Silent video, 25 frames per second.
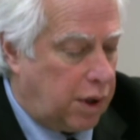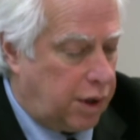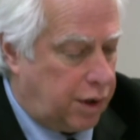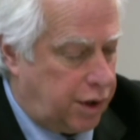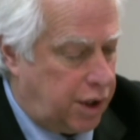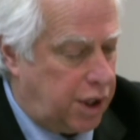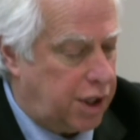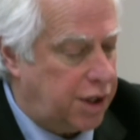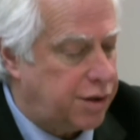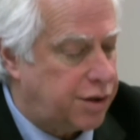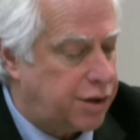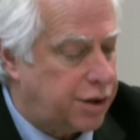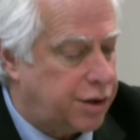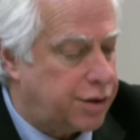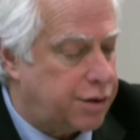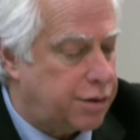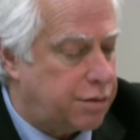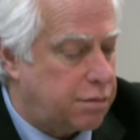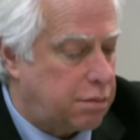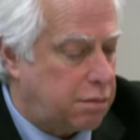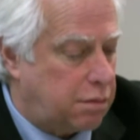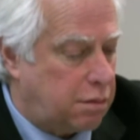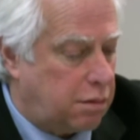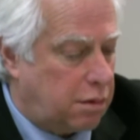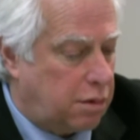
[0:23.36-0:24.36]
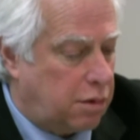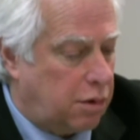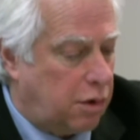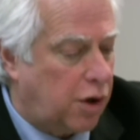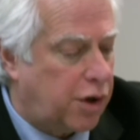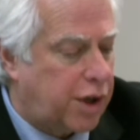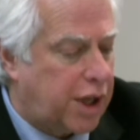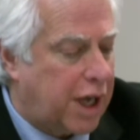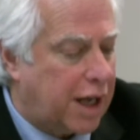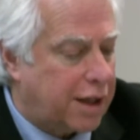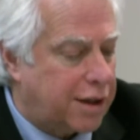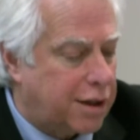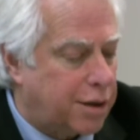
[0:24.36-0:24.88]
need to
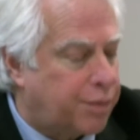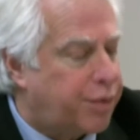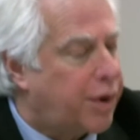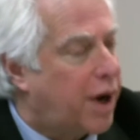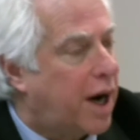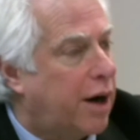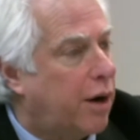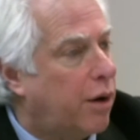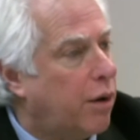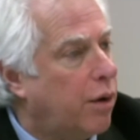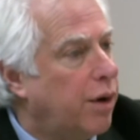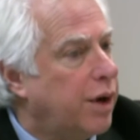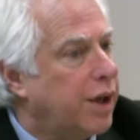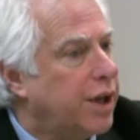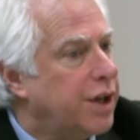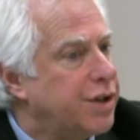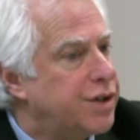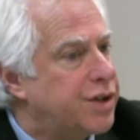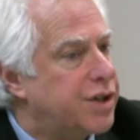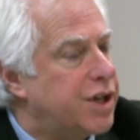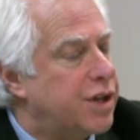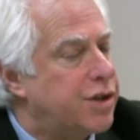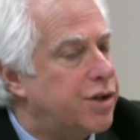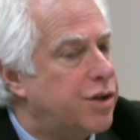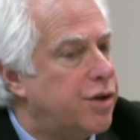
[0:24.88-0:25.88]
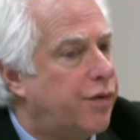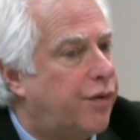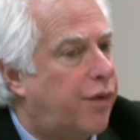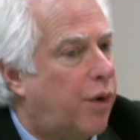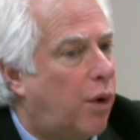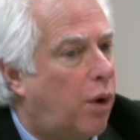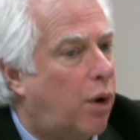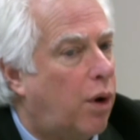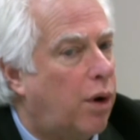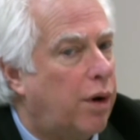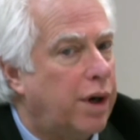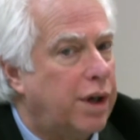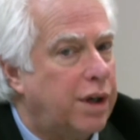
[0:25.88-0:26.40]
look at the priorities that you've
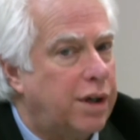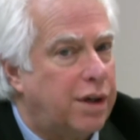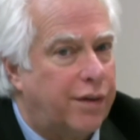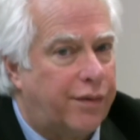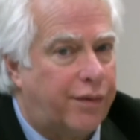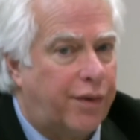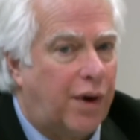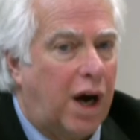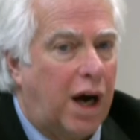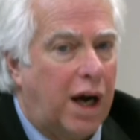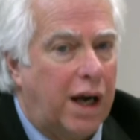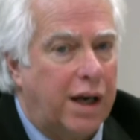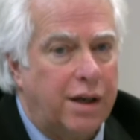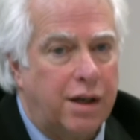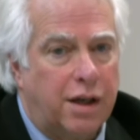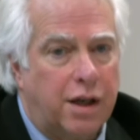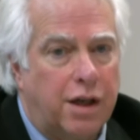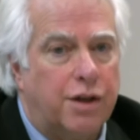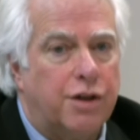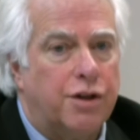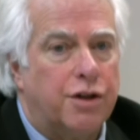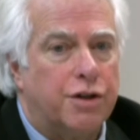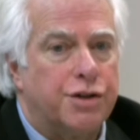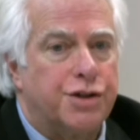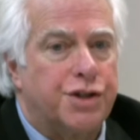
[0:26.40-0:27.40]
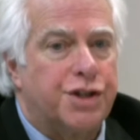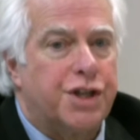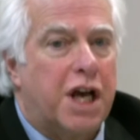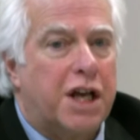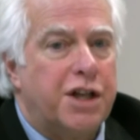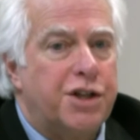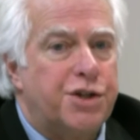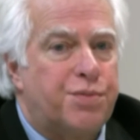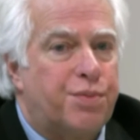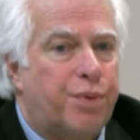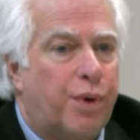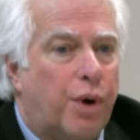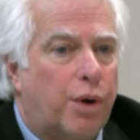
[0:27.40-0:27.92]
already defined in your
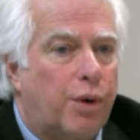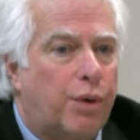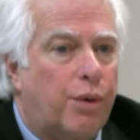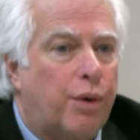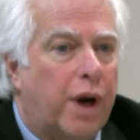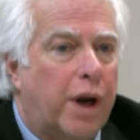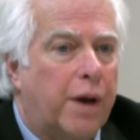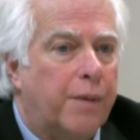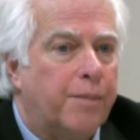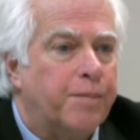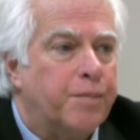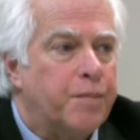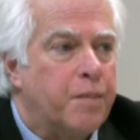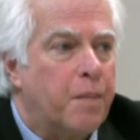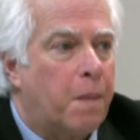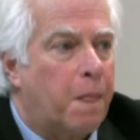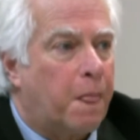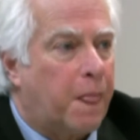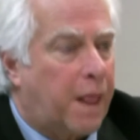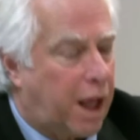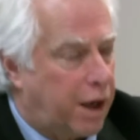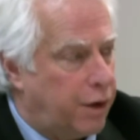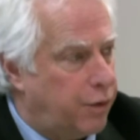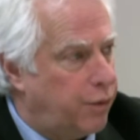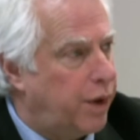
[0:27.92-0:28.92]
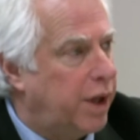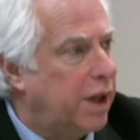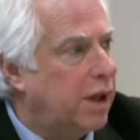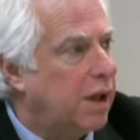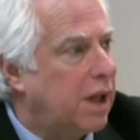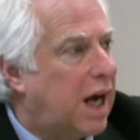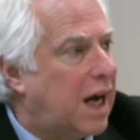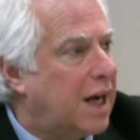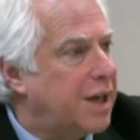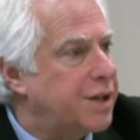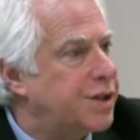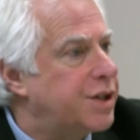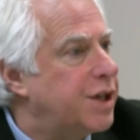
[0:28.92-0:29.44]
CEDS program and
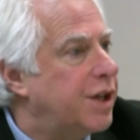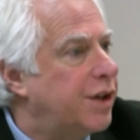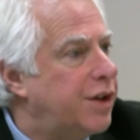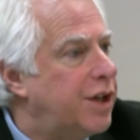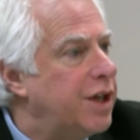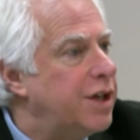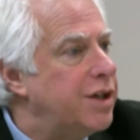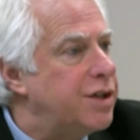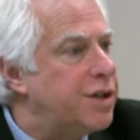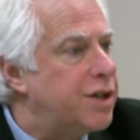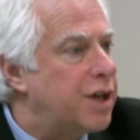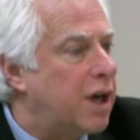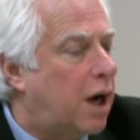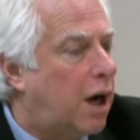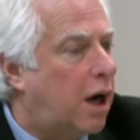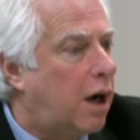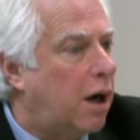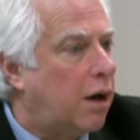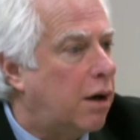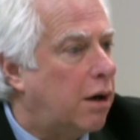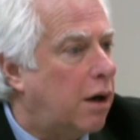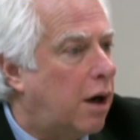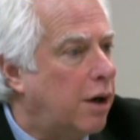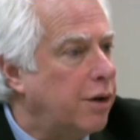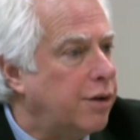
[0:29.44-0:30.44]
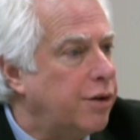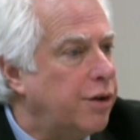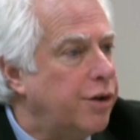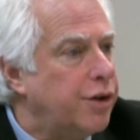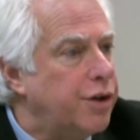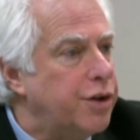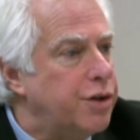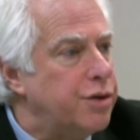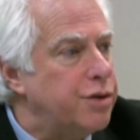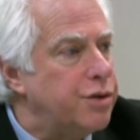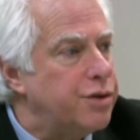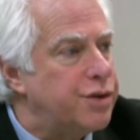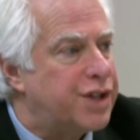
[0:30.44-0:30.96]
realize that these are
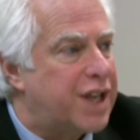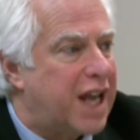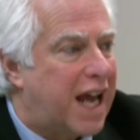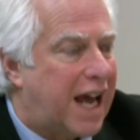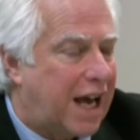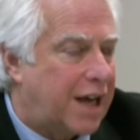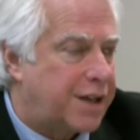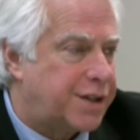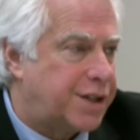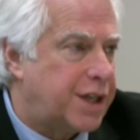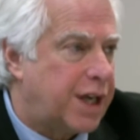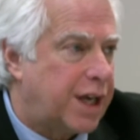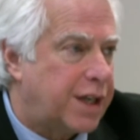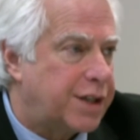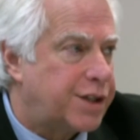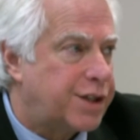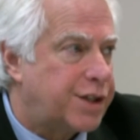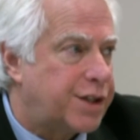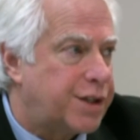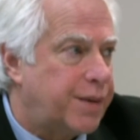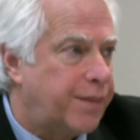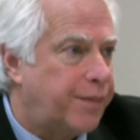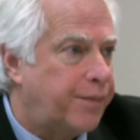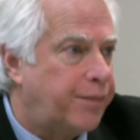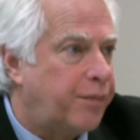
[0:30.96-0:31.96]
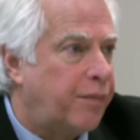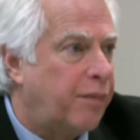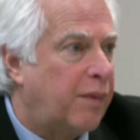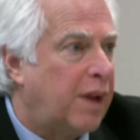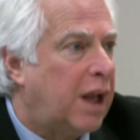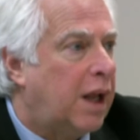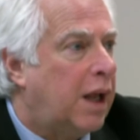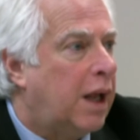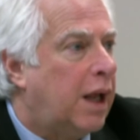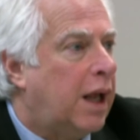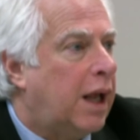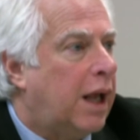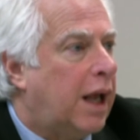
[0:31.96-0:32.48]
underused assets.
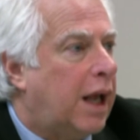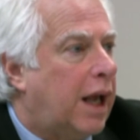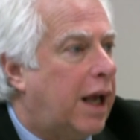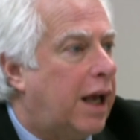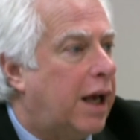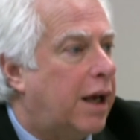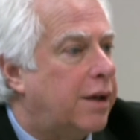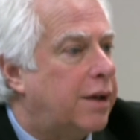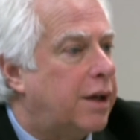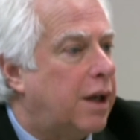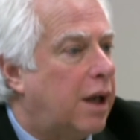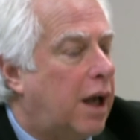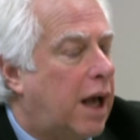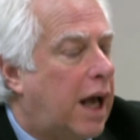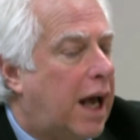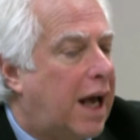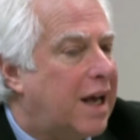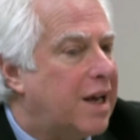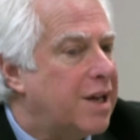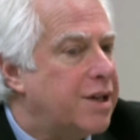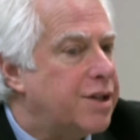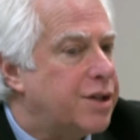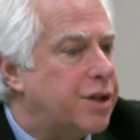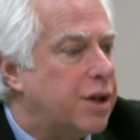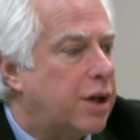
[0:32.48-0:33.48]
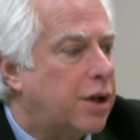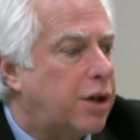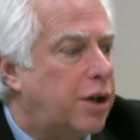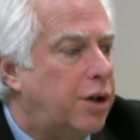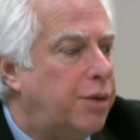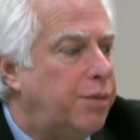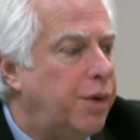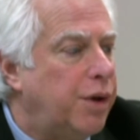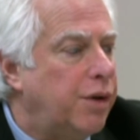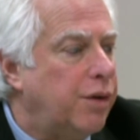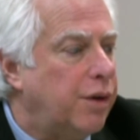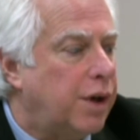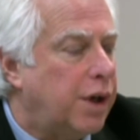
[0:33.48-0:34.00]
And as a
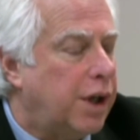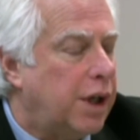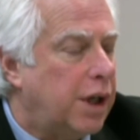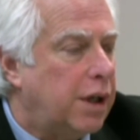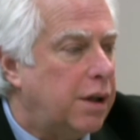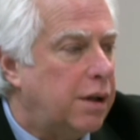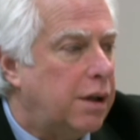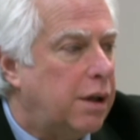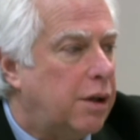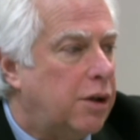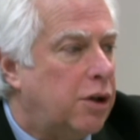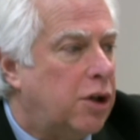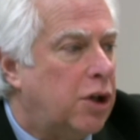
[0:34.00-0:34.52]
community,